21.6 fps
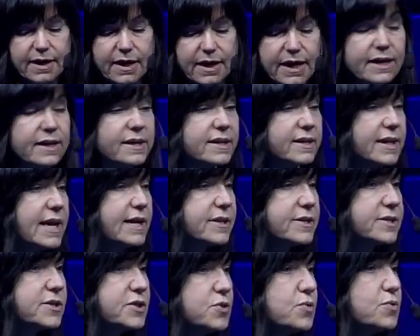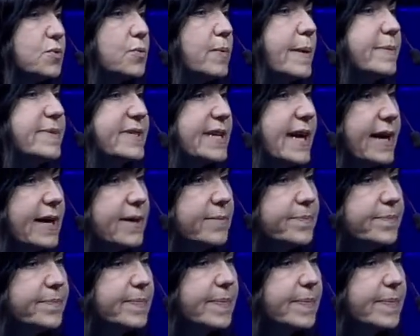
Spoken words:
it connects to a website